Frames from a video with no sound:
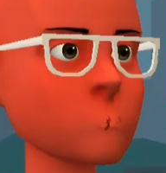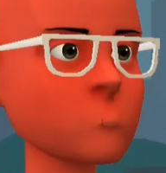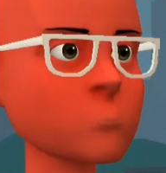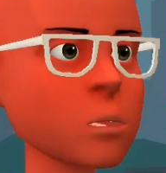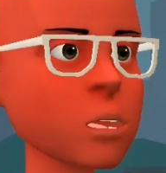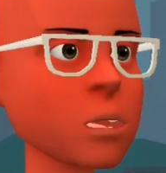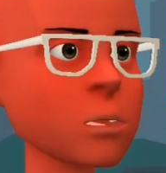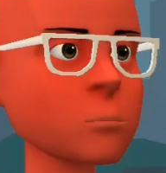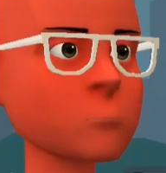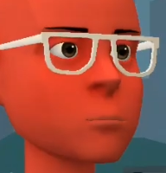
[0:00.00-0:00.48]

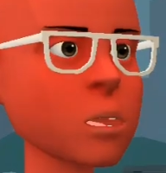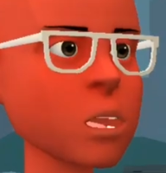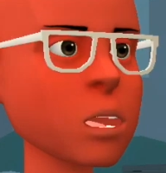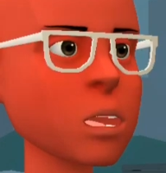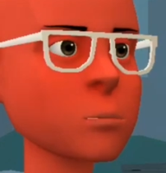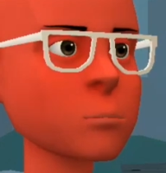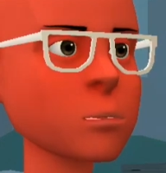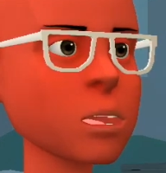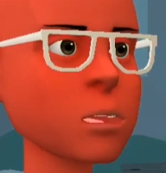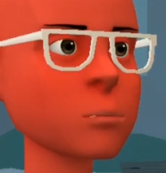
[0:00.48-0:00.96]
Let's beat
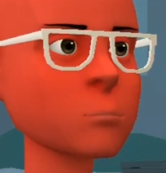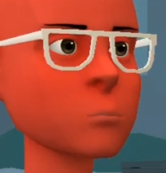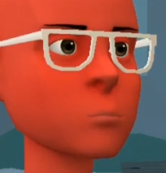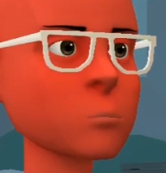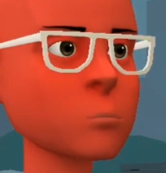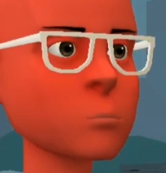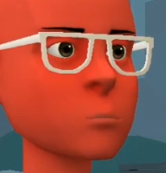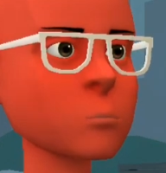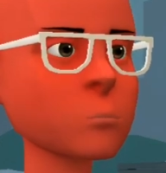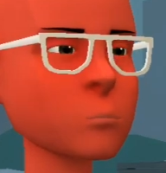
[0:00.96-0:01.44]
him up.
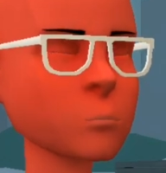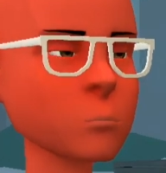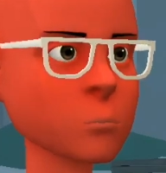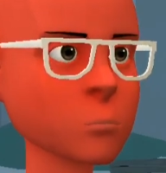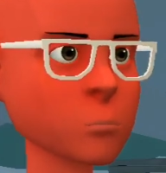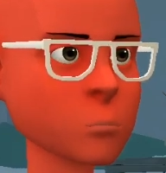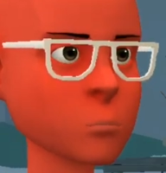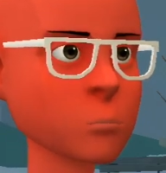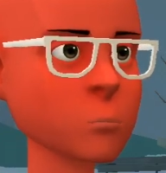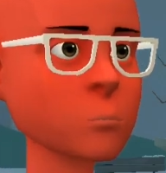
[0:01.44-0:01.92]

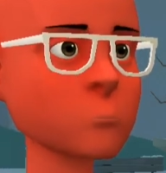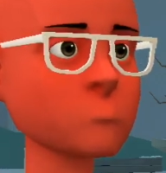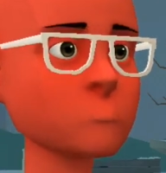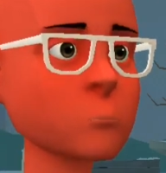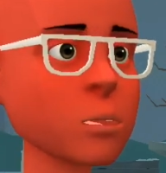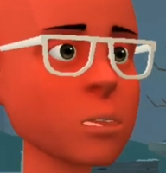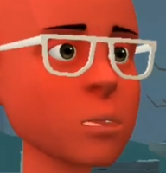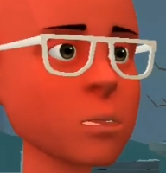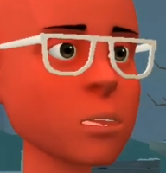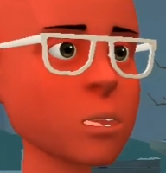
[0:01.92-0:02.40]

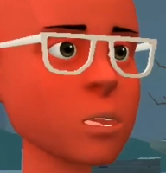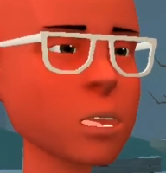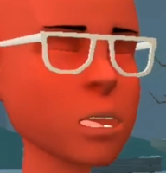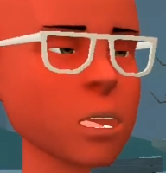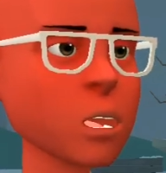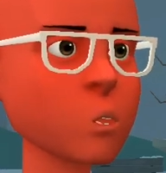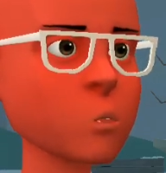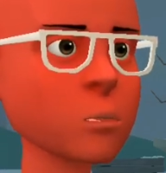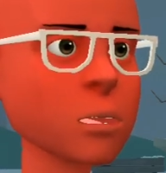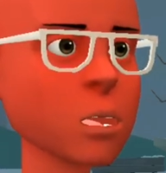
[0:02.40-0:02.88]
Press
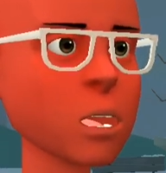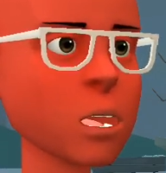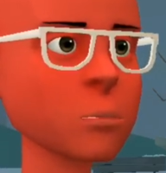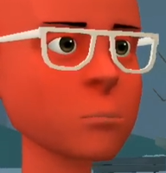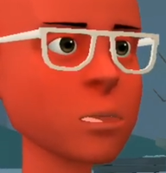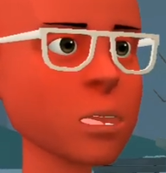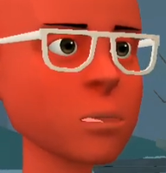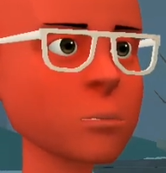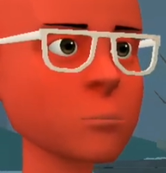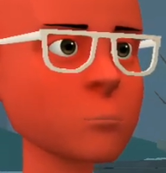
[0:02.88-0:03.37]
circuit to beat
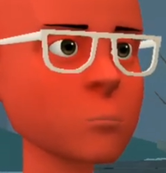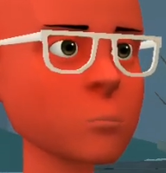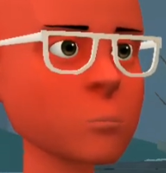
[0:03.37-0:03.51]
him up.